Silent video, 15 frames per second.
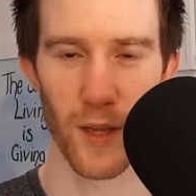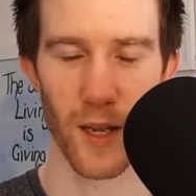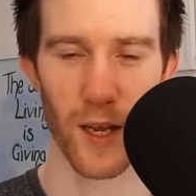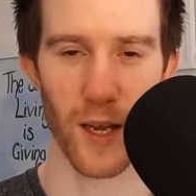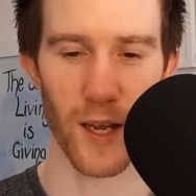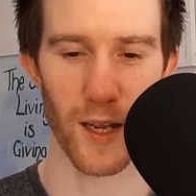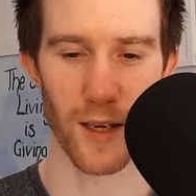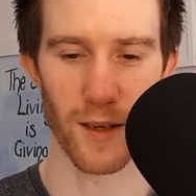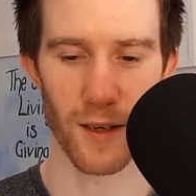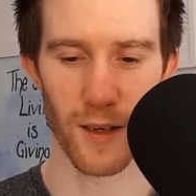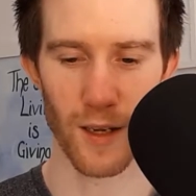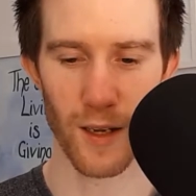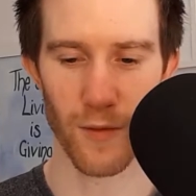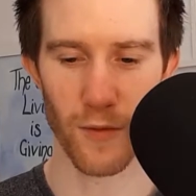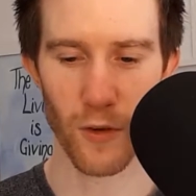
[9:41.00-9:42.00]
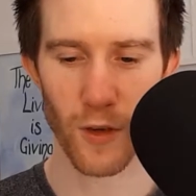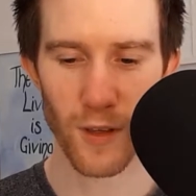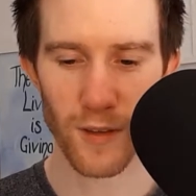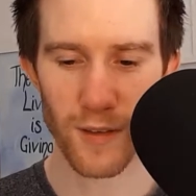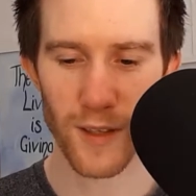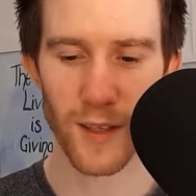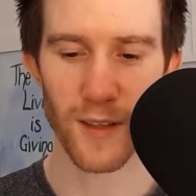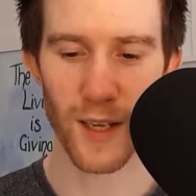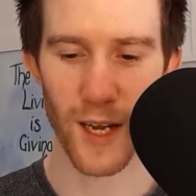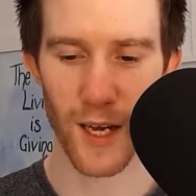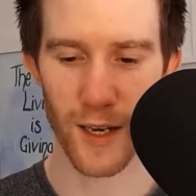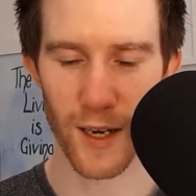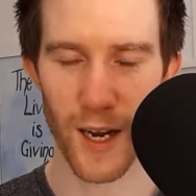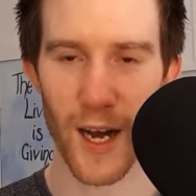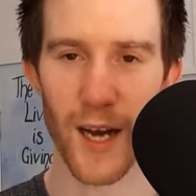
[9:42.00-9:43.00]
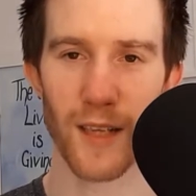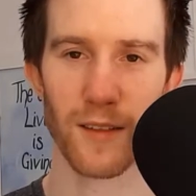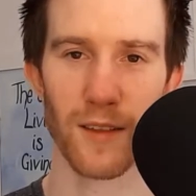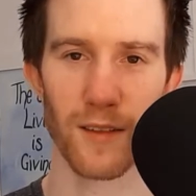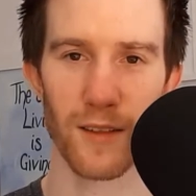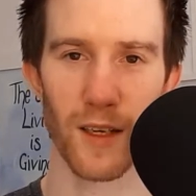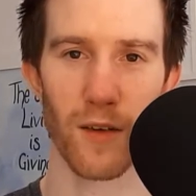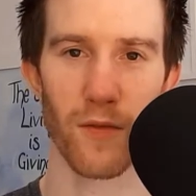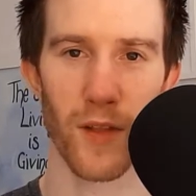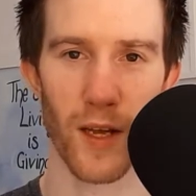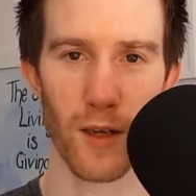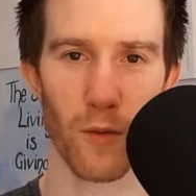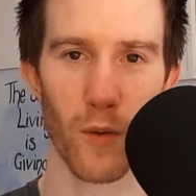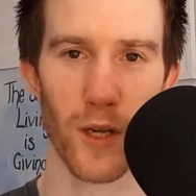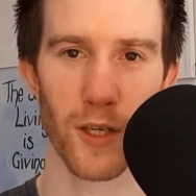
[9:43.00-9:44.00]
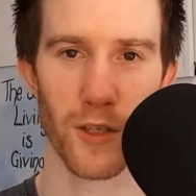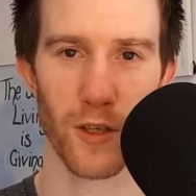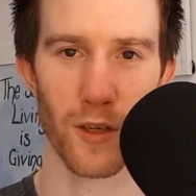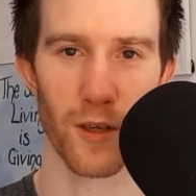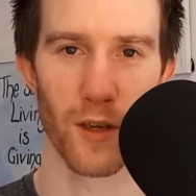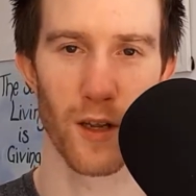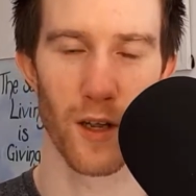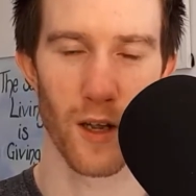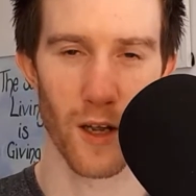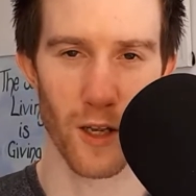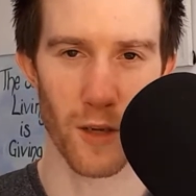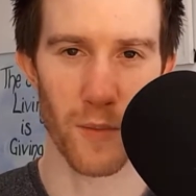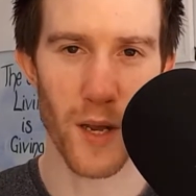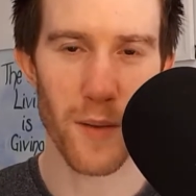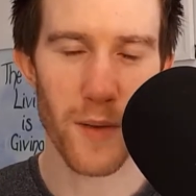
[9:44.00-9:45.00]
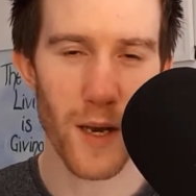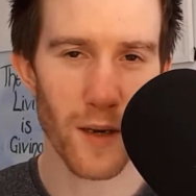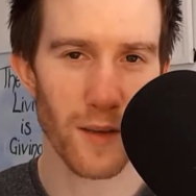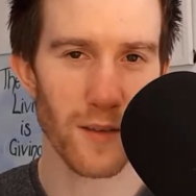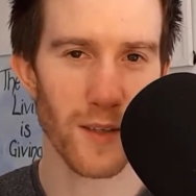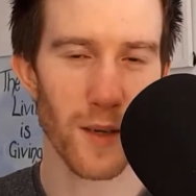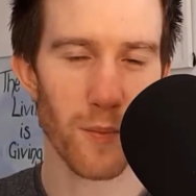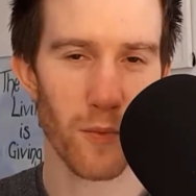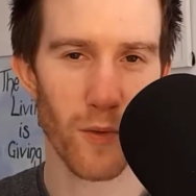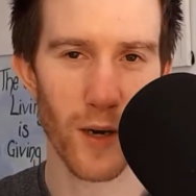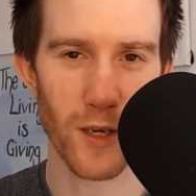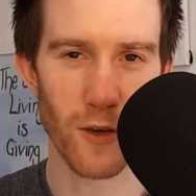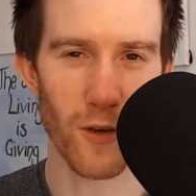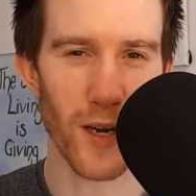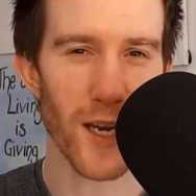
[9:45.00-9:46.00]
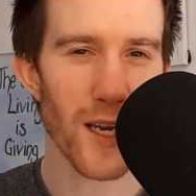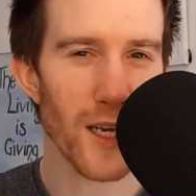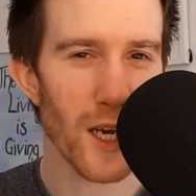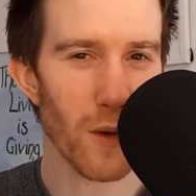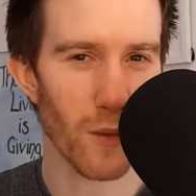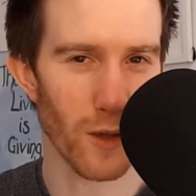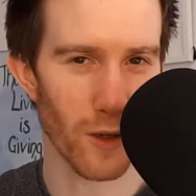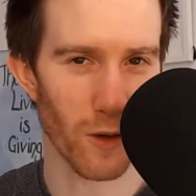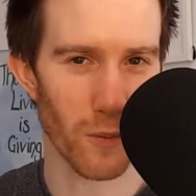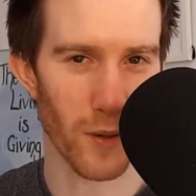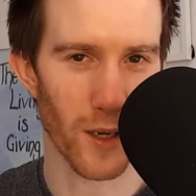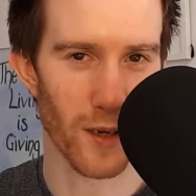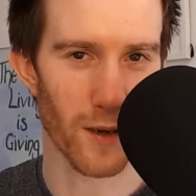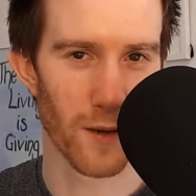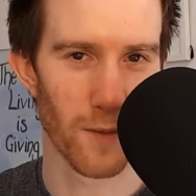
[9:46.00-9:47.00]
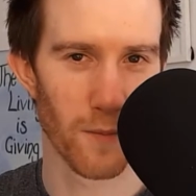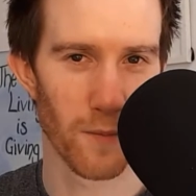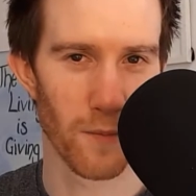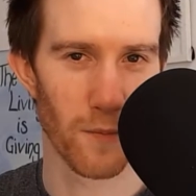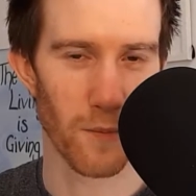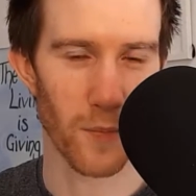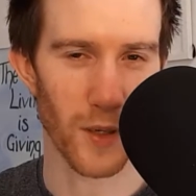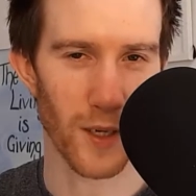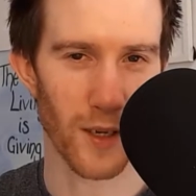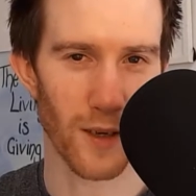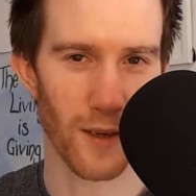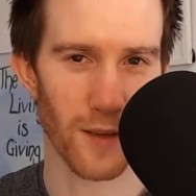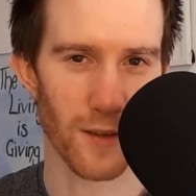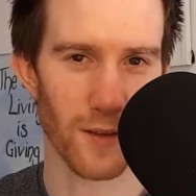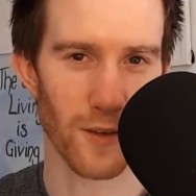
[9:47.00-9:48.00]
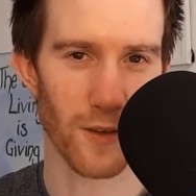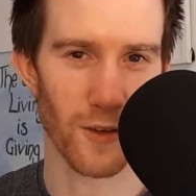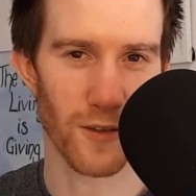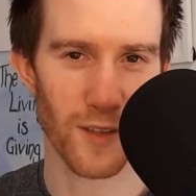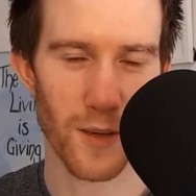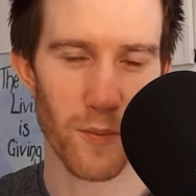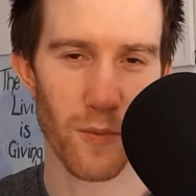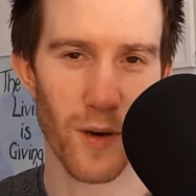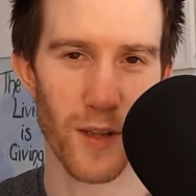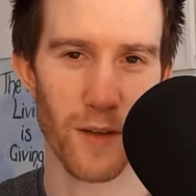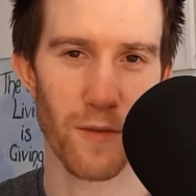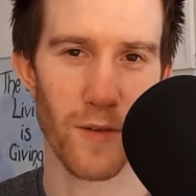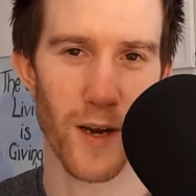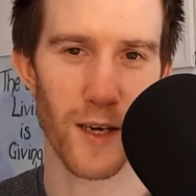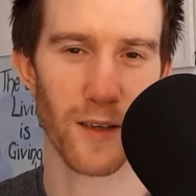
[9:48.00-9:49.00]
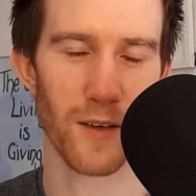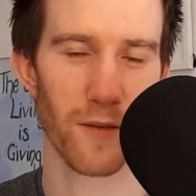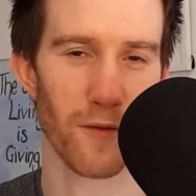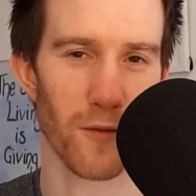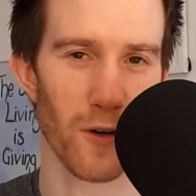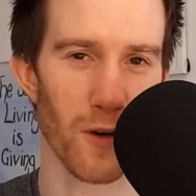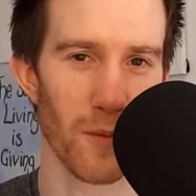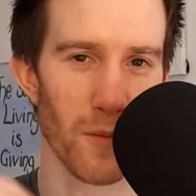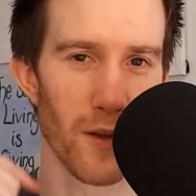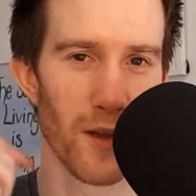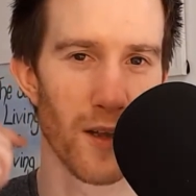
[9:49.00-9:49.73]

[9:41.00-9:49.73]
And if you can sit down and ask yourself that question, you may be able to separate your ego a little bit, because you separate the fact from